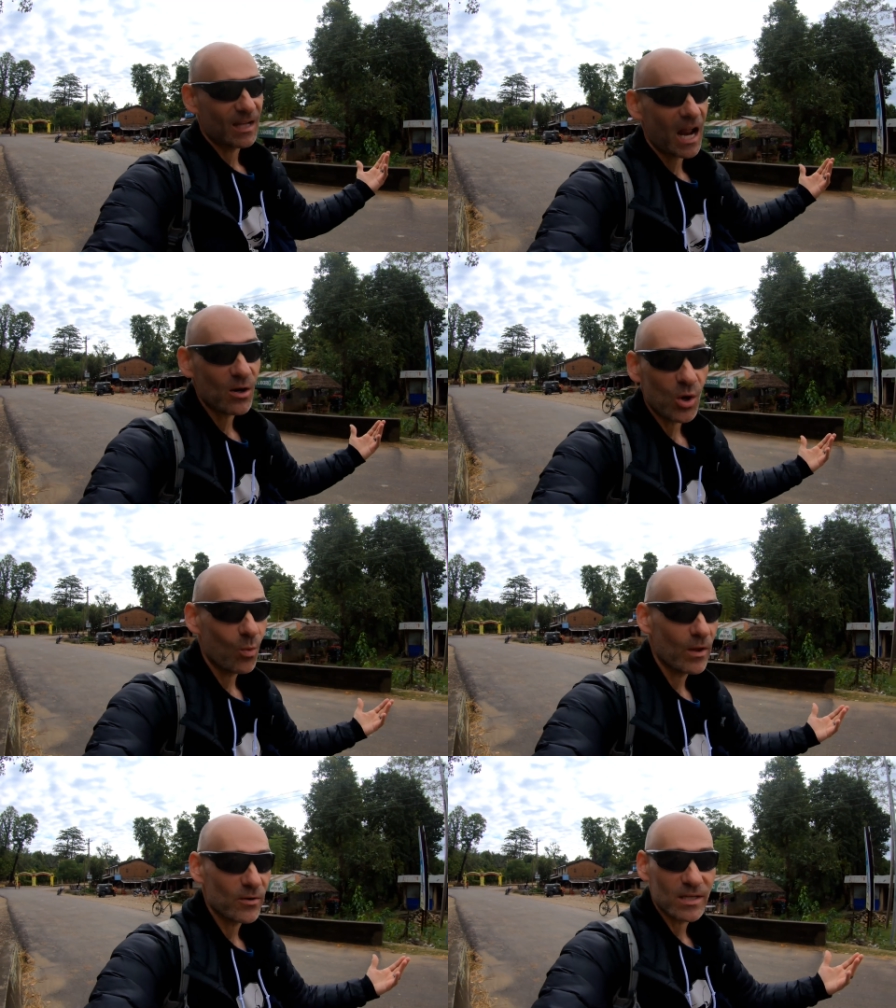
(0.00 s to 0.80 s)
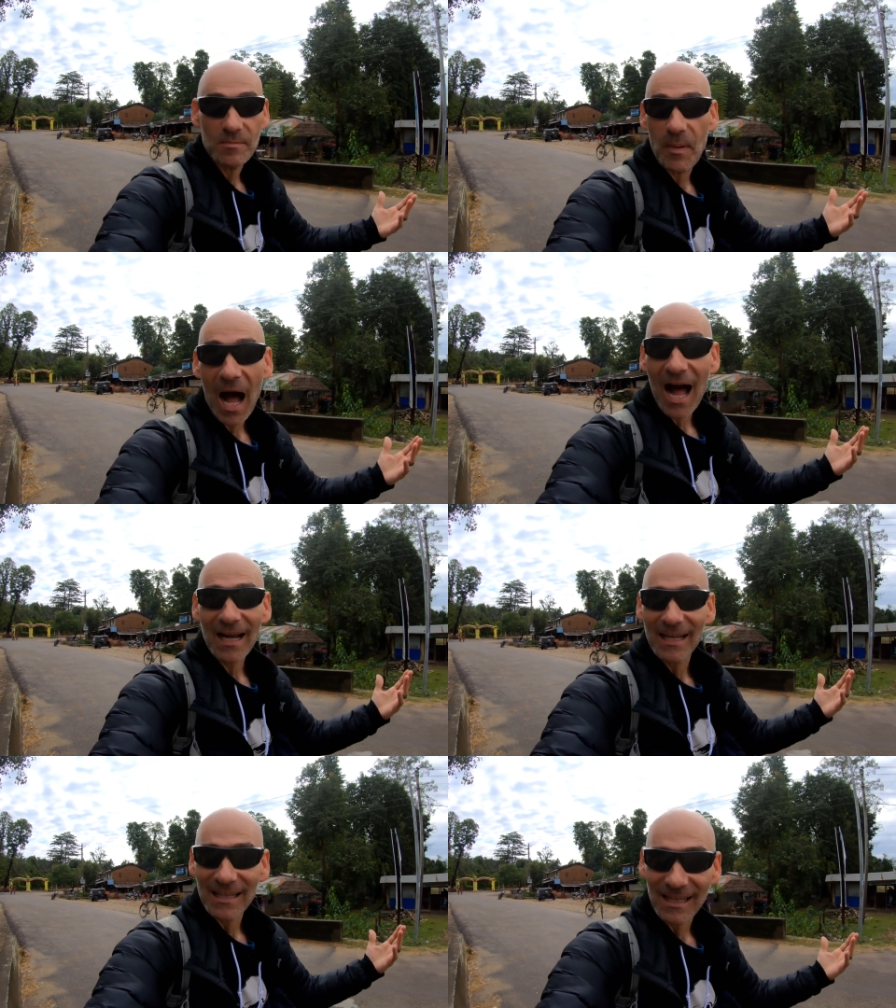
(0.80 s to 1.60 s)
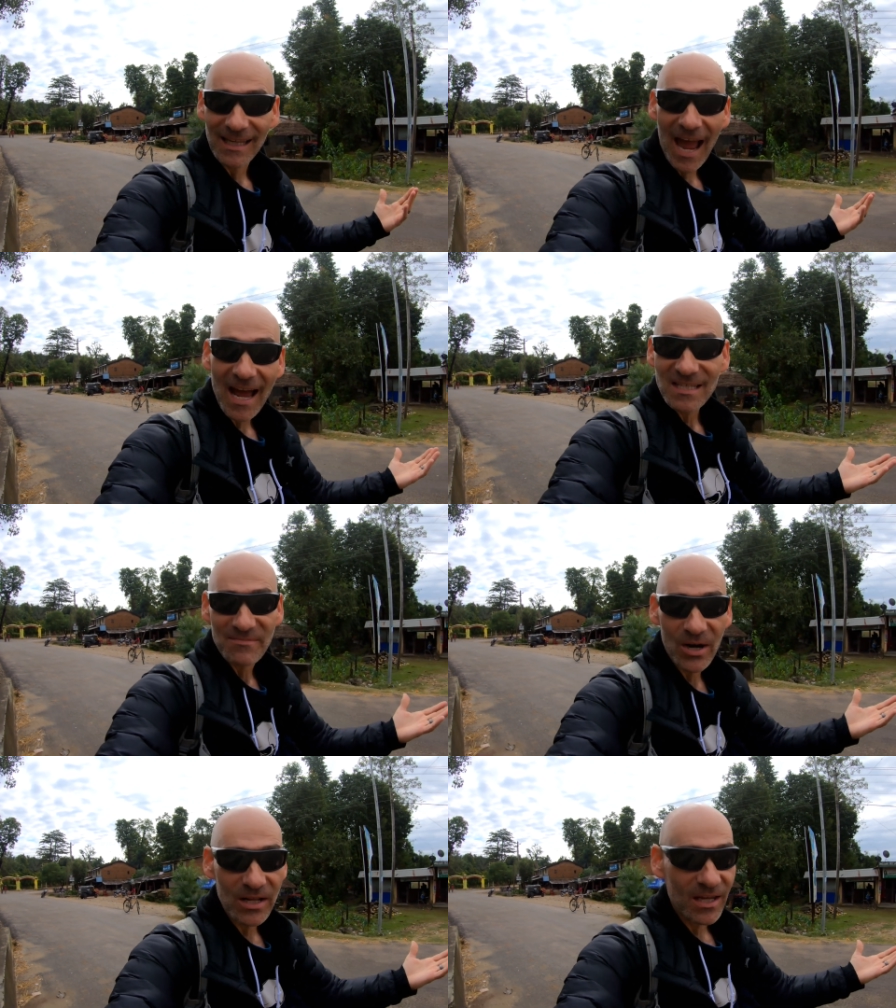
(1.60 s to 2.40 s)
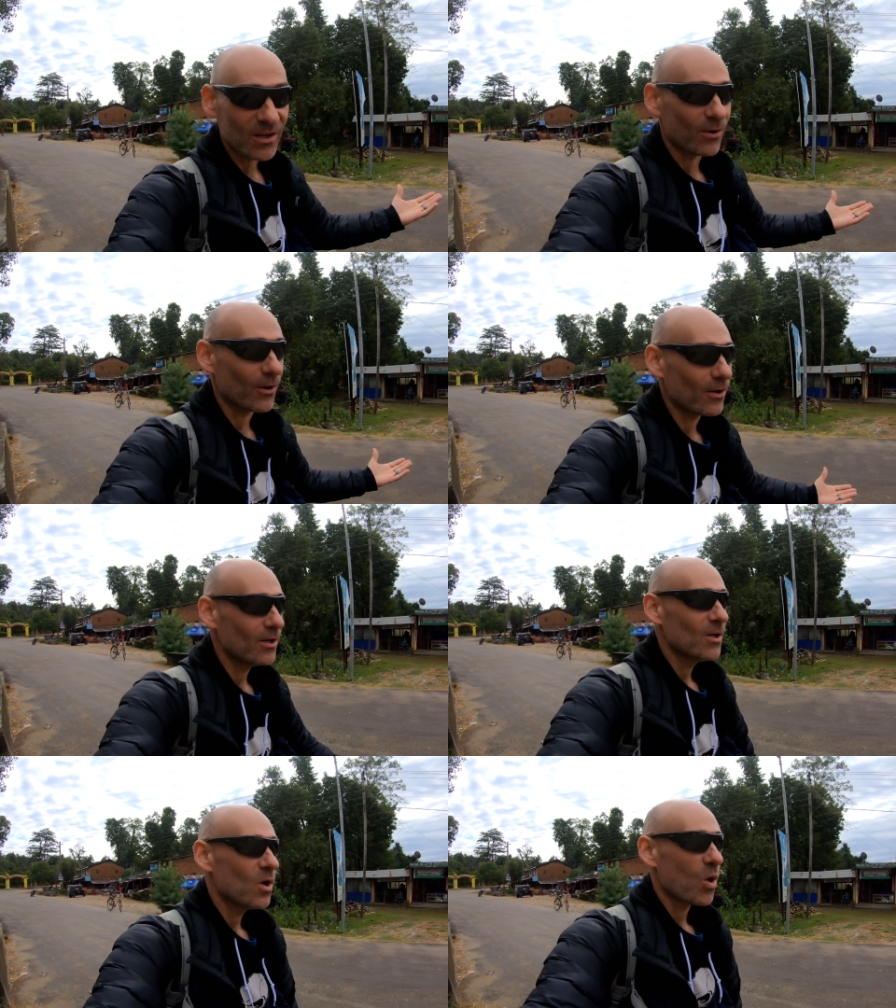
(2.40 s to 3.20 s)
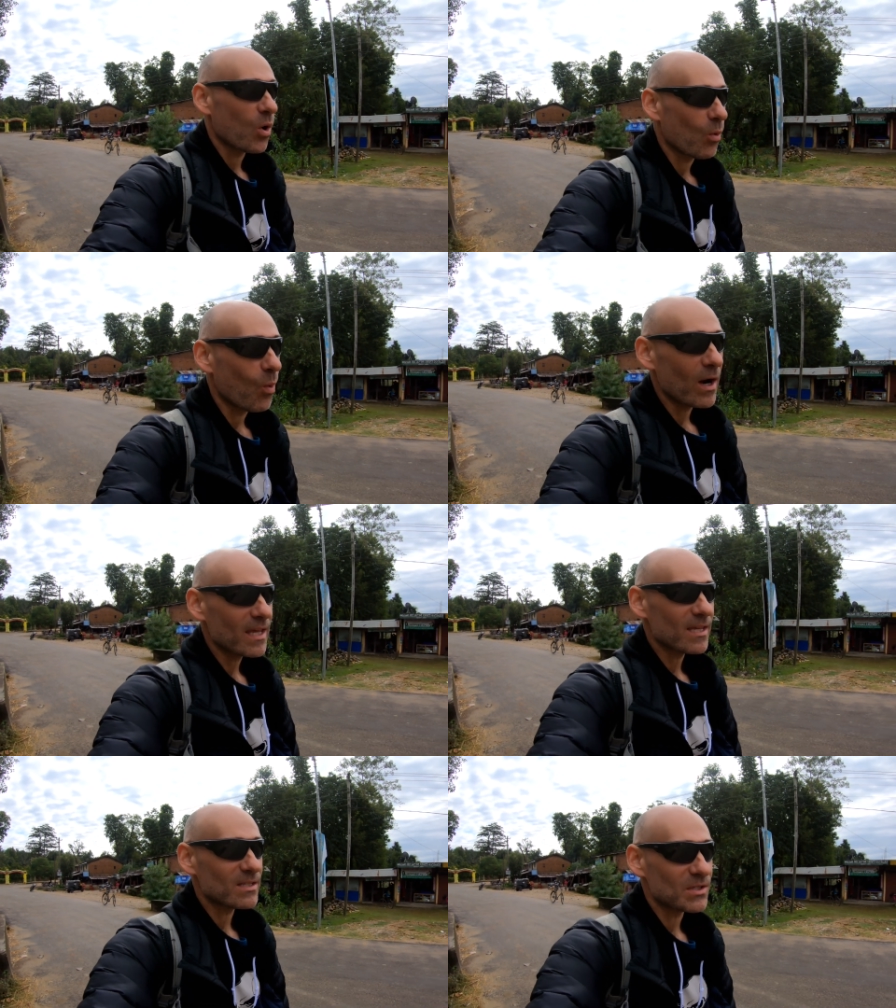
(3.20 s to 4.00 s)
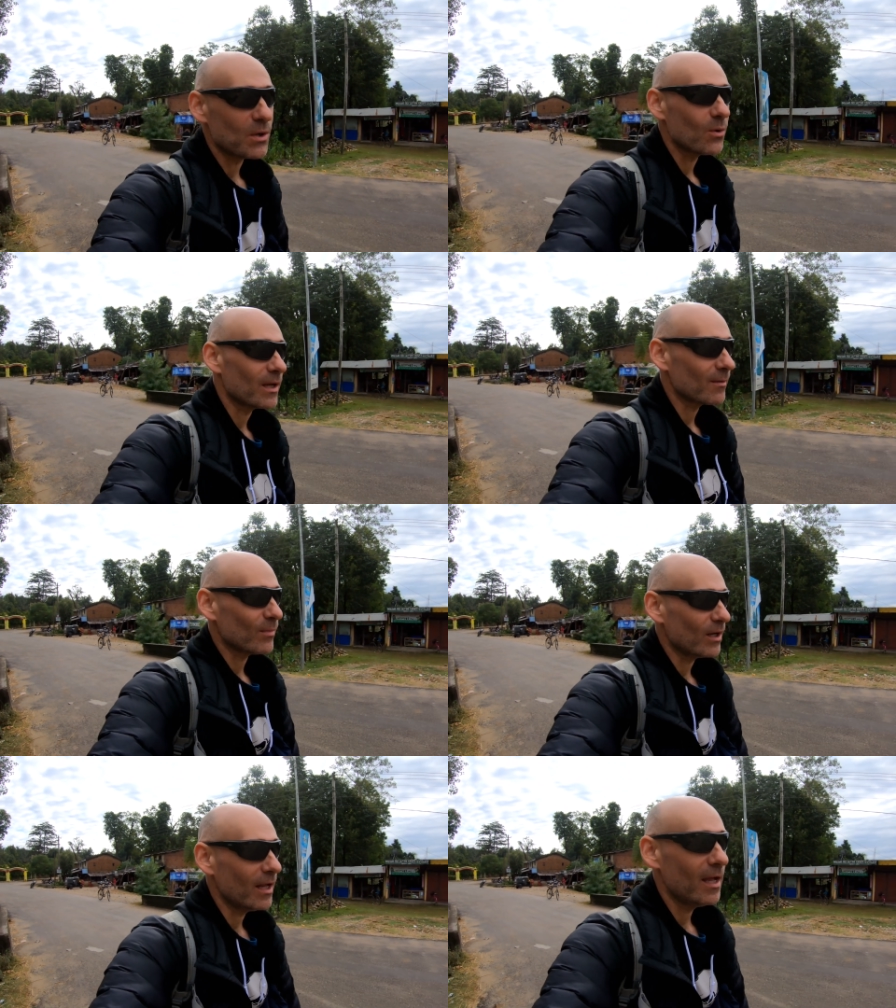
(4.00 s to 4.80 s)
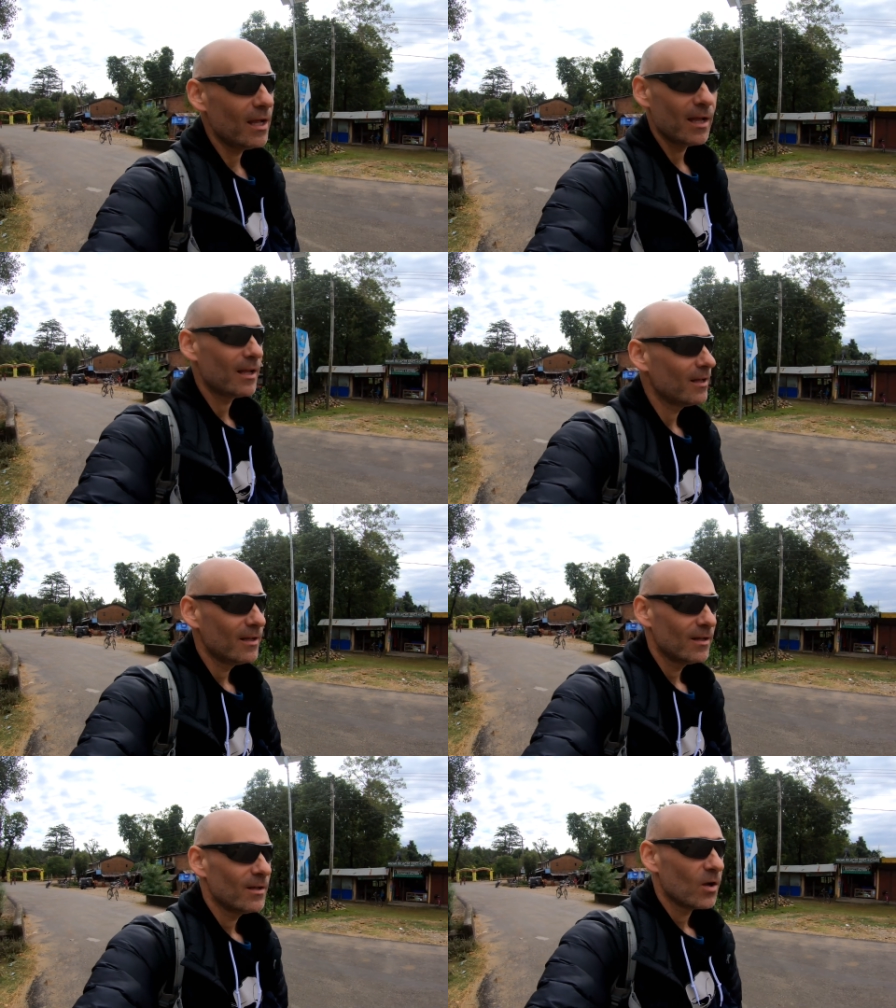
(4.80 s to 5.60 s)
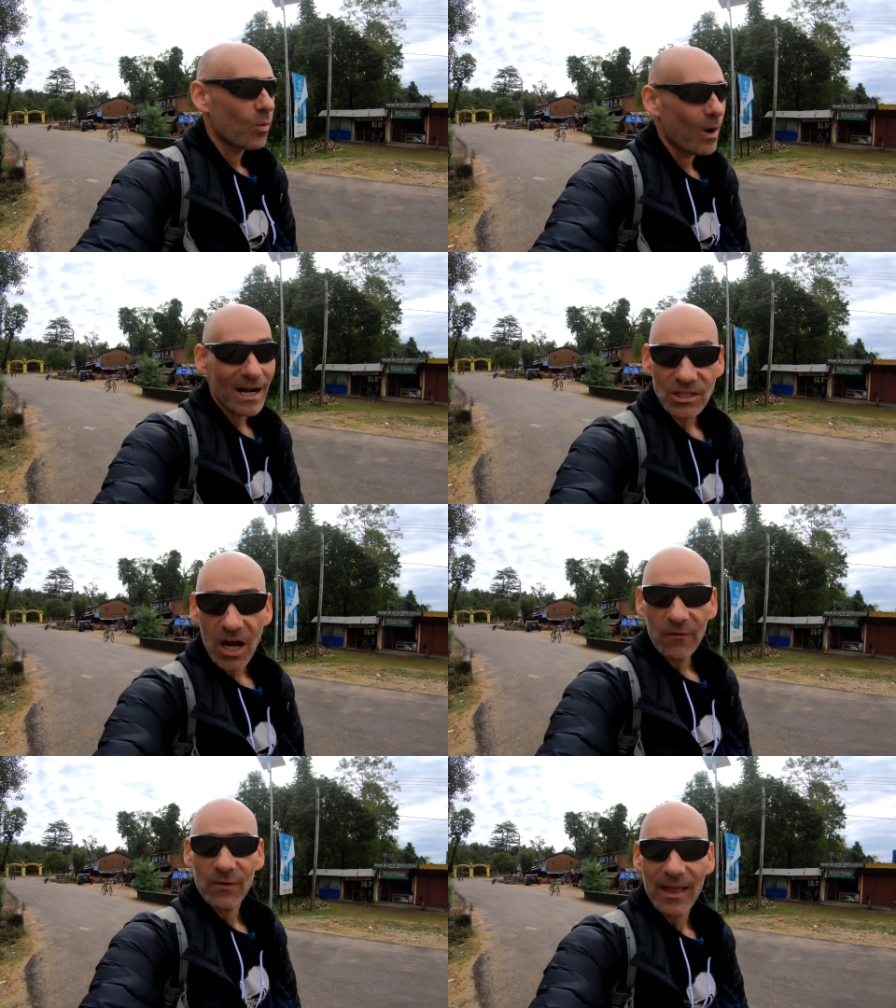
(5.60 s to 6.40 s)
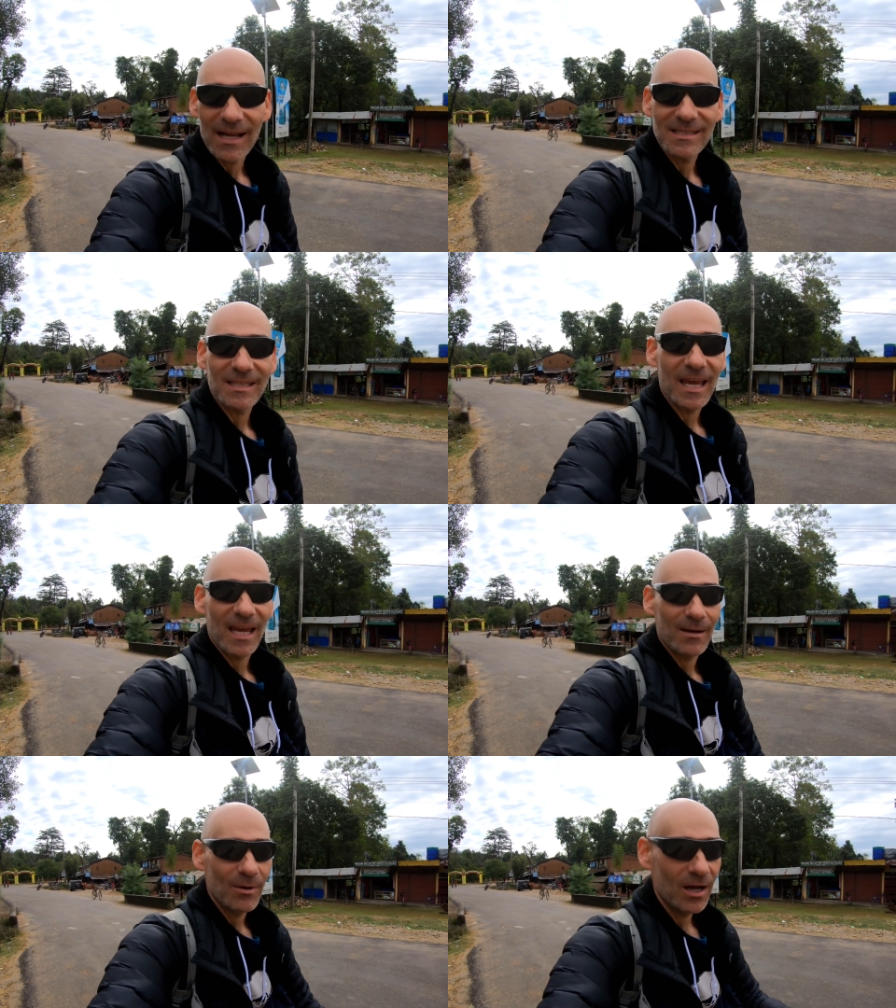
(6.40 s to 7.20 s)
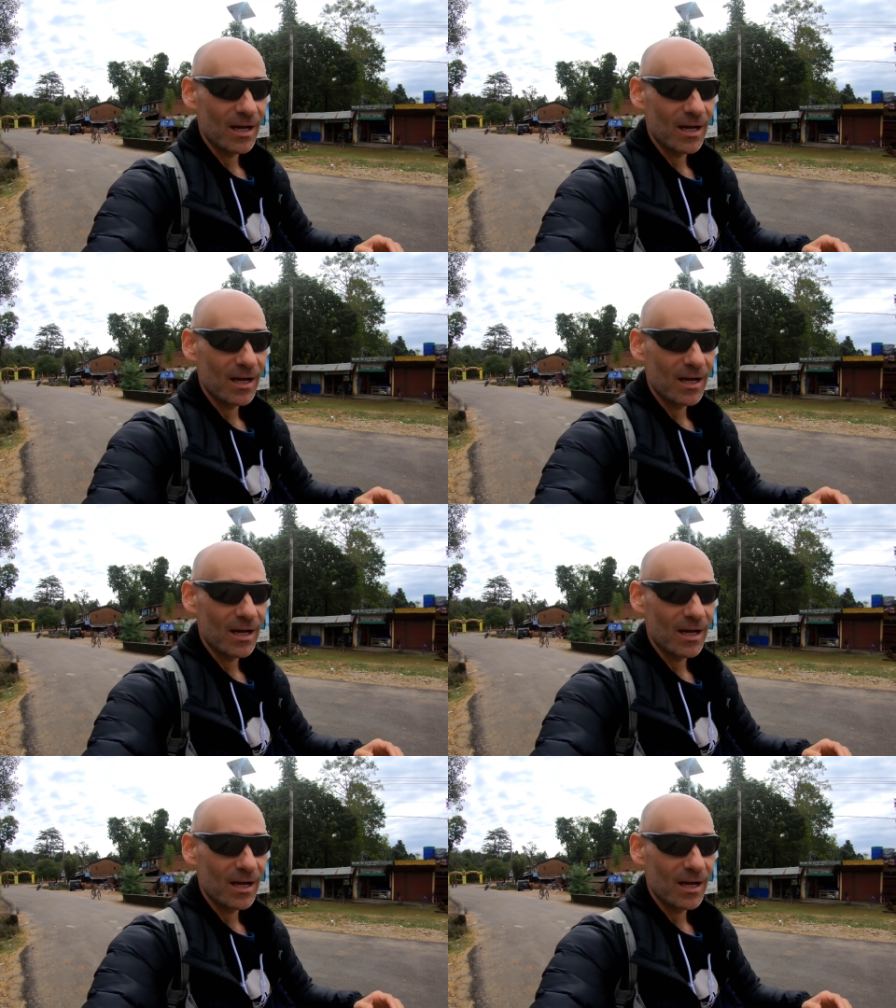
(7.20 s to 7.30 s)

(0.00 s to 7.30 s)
I don't know whether he's pocketing the gas money or what he's doing, but watch out for that scam.